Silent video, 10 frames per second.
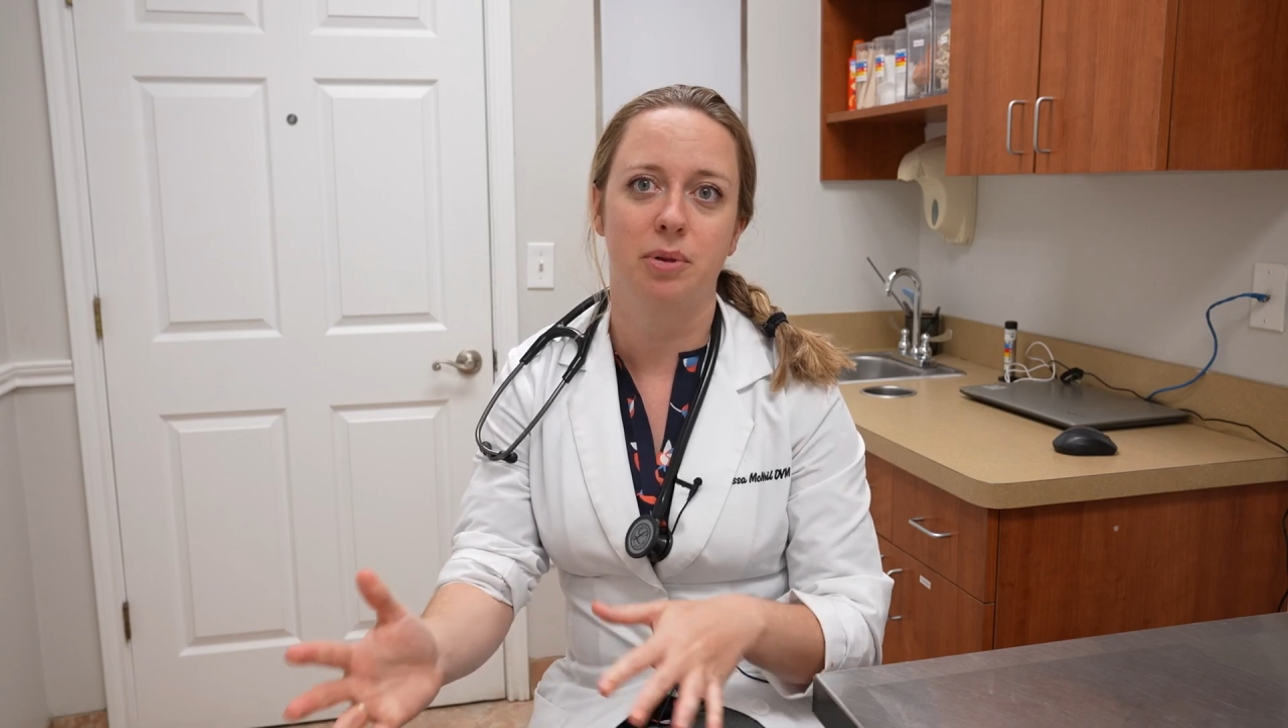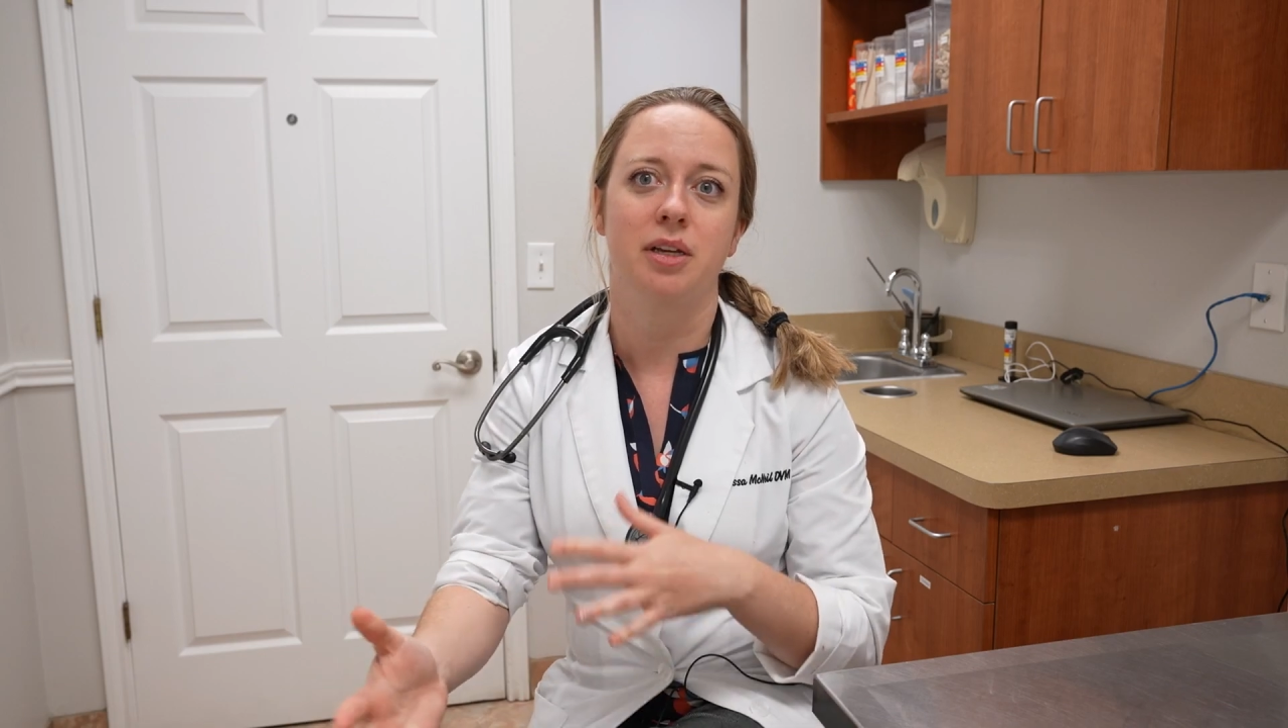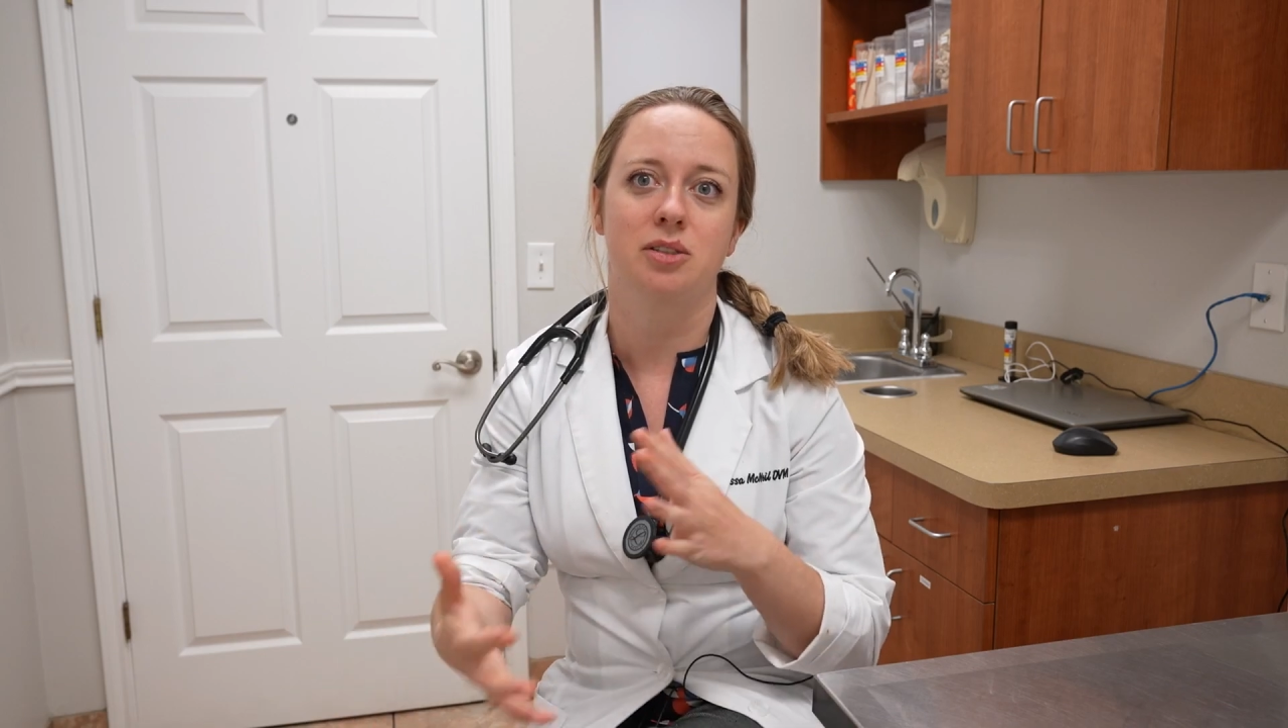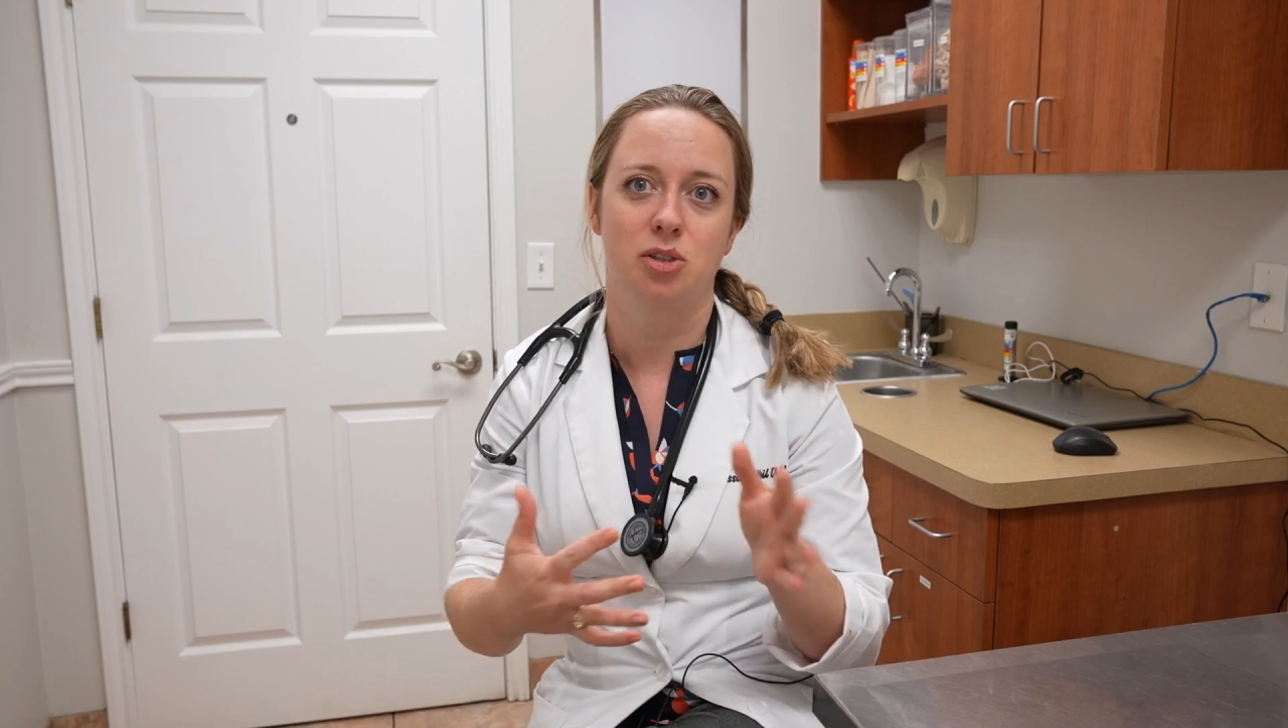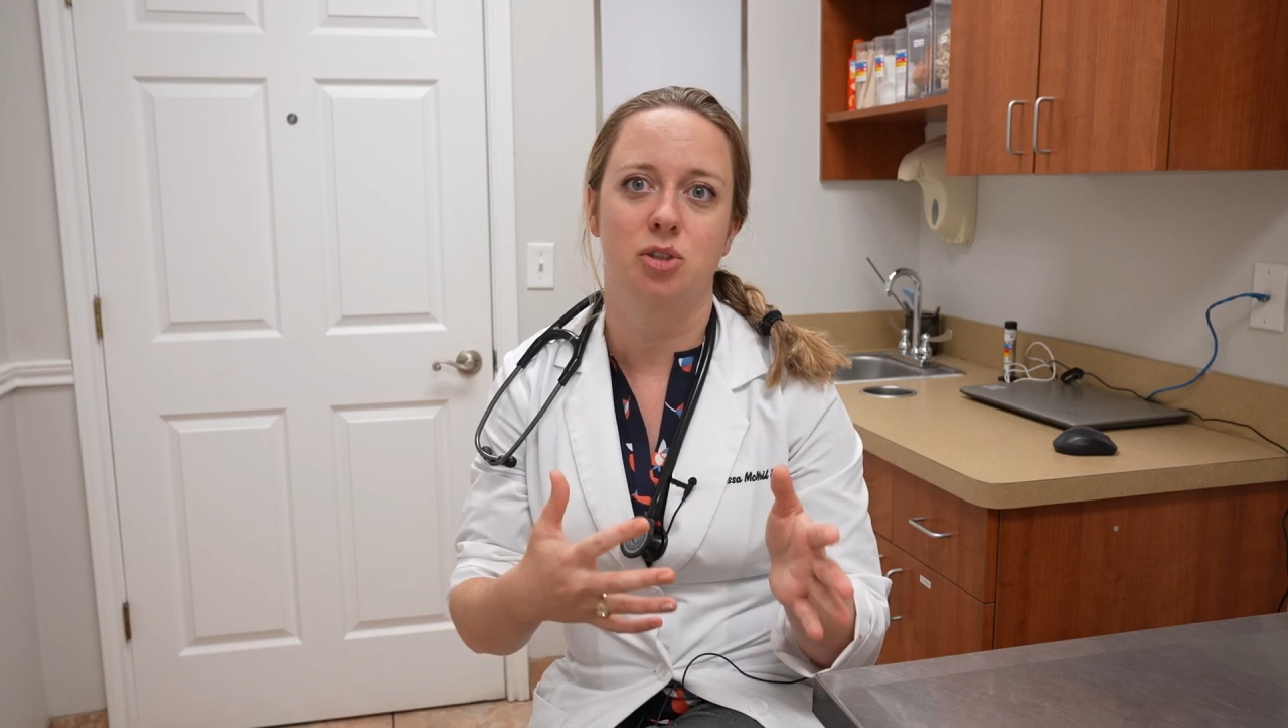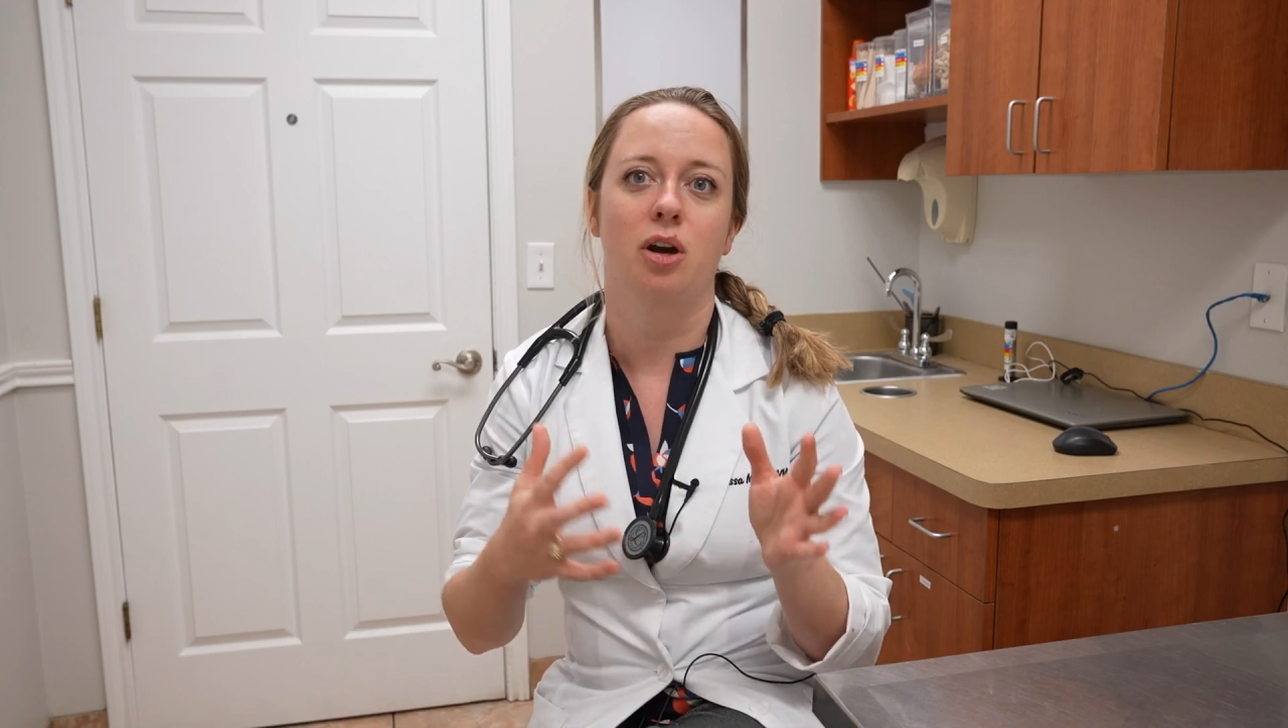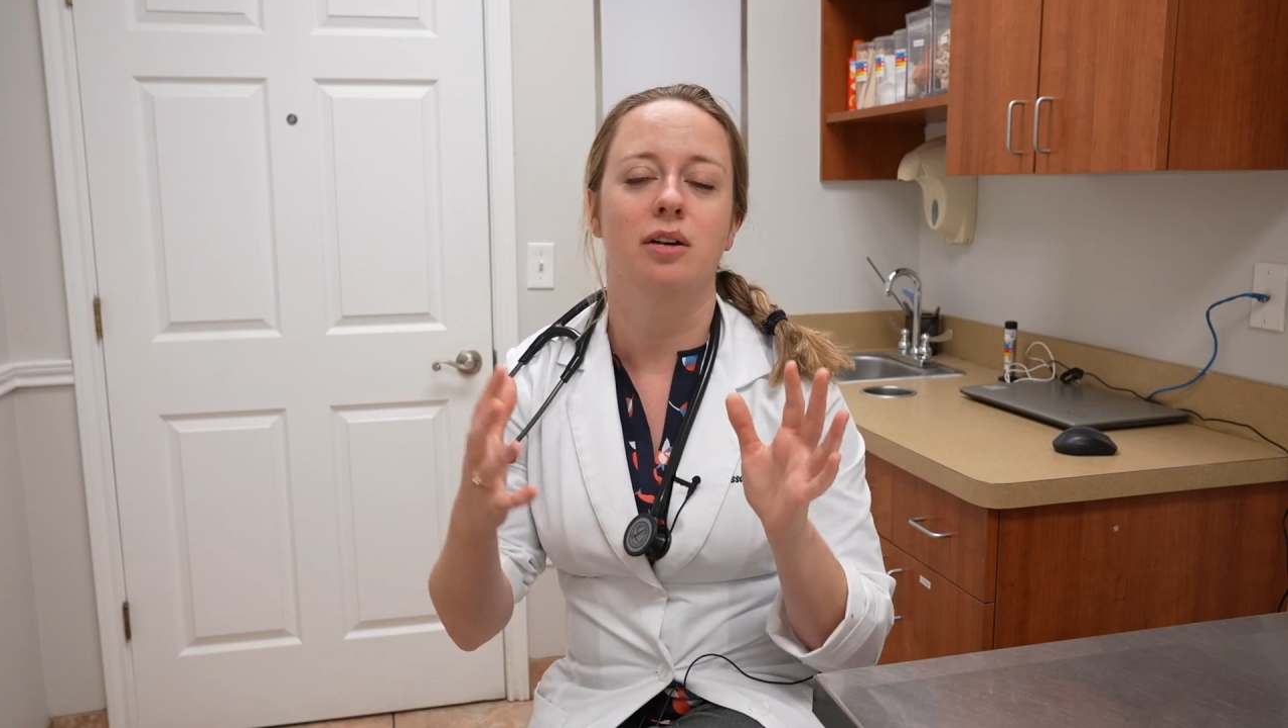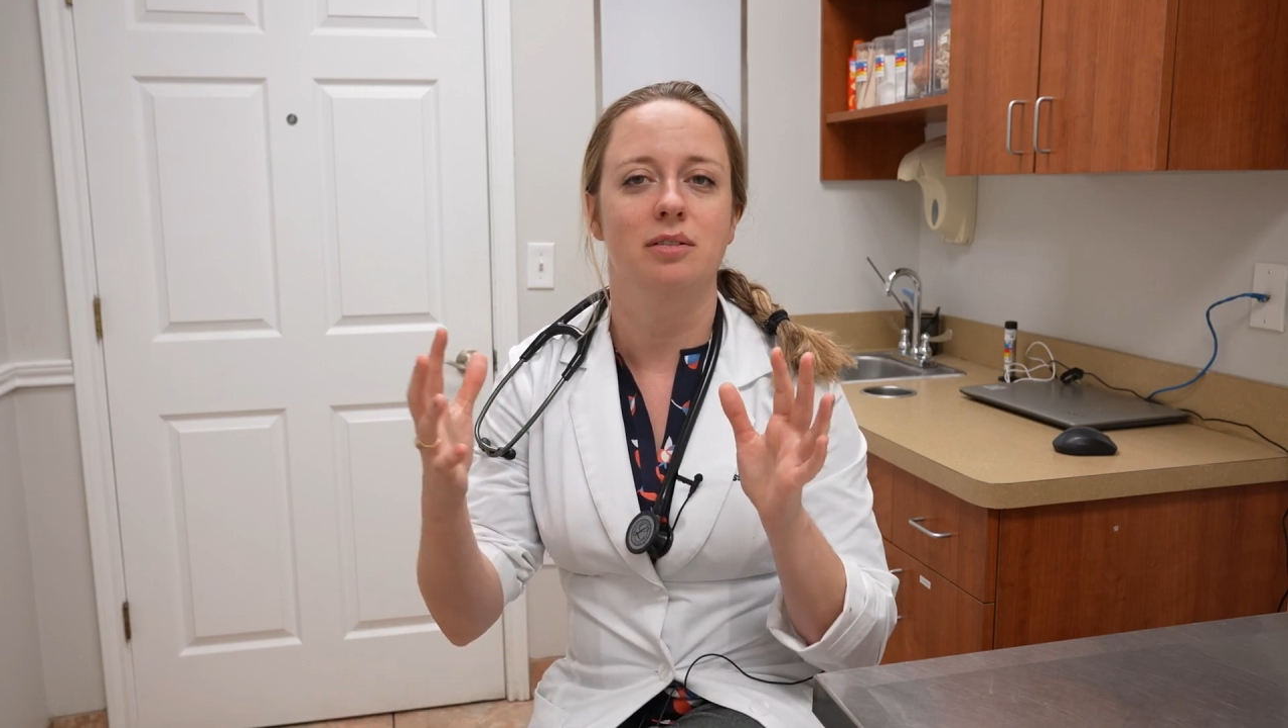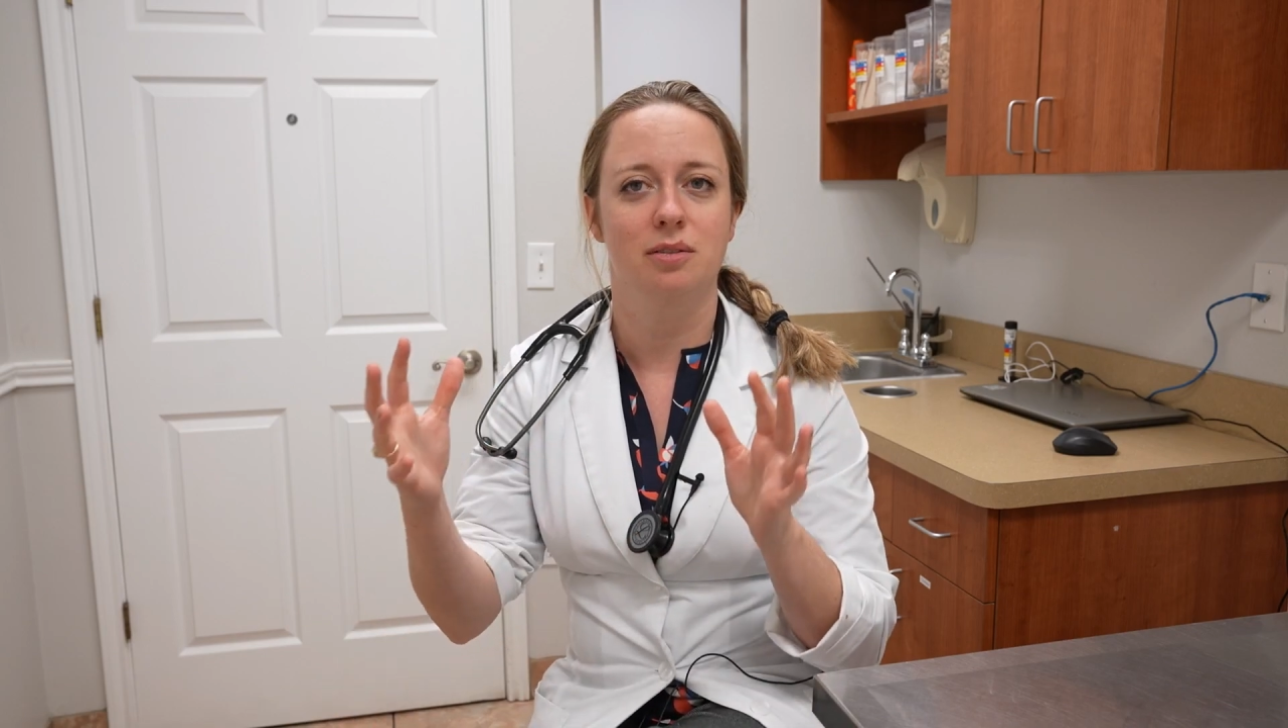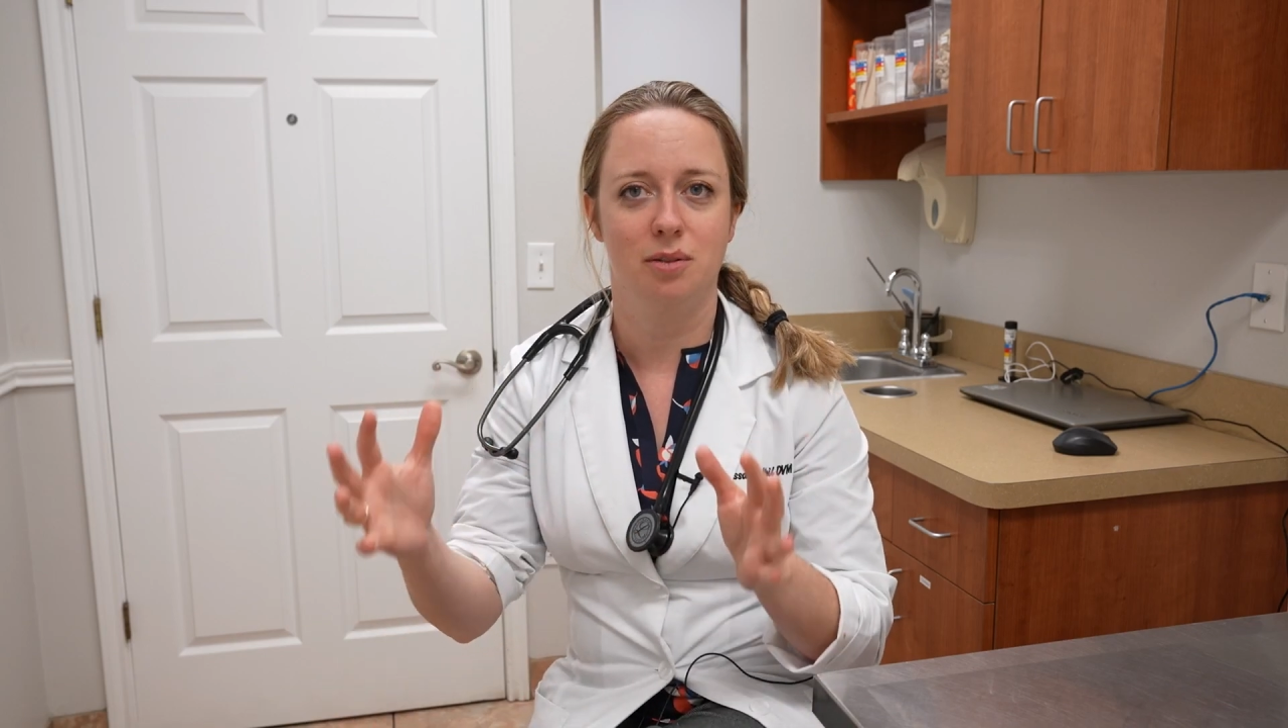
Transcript: place to start